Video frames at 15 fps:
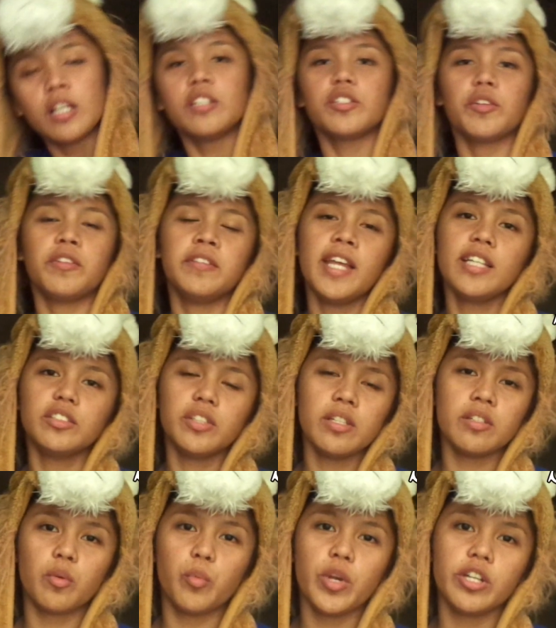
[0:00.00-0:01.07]
So the next thing
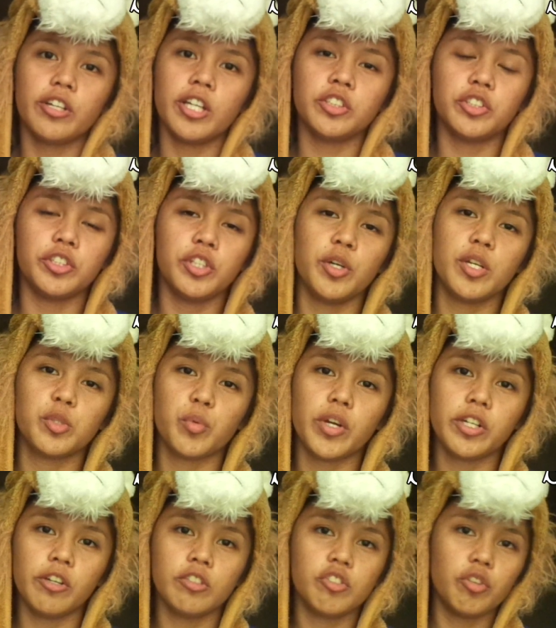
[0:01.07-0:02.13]
that we're going to do is we're
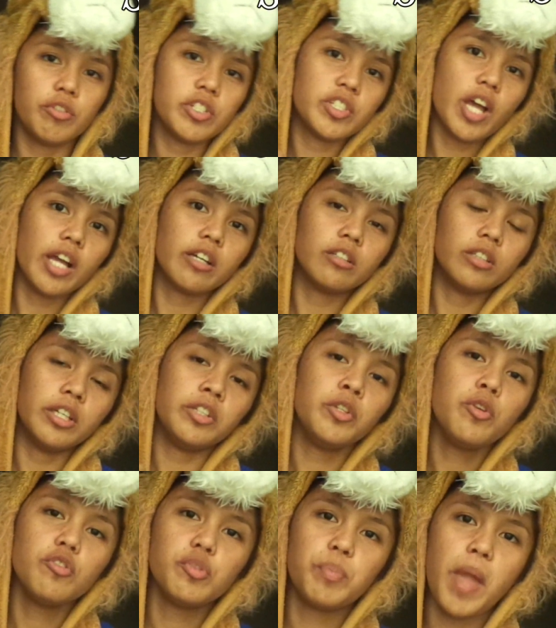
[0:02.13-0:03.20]
going to recycle a
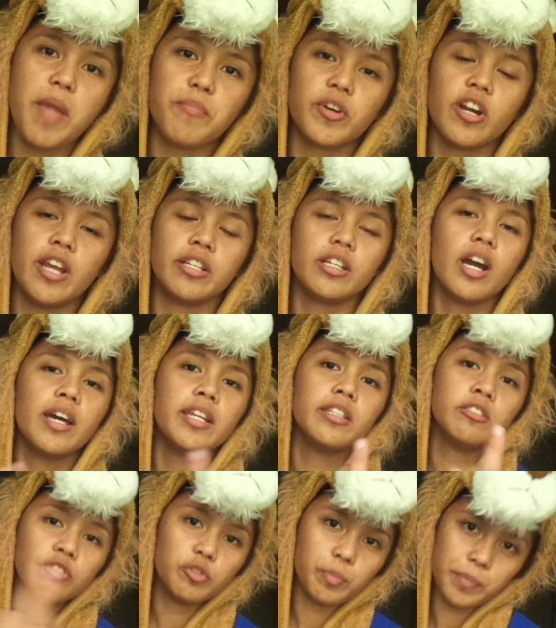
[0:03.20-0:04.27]
newspaper and cut it
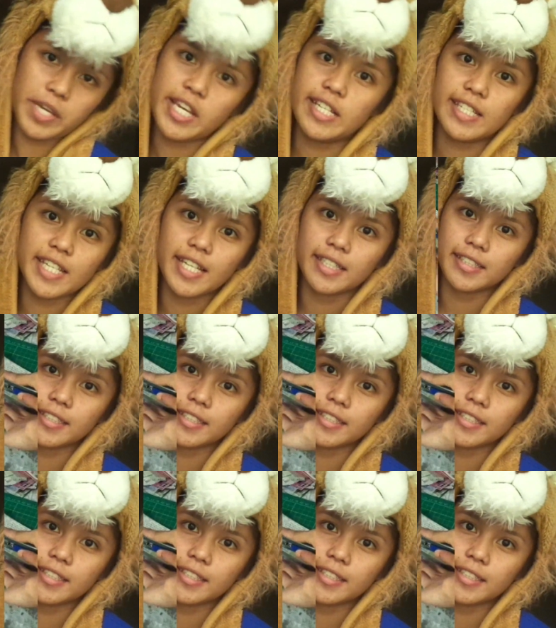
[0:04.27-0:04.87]
into pieces.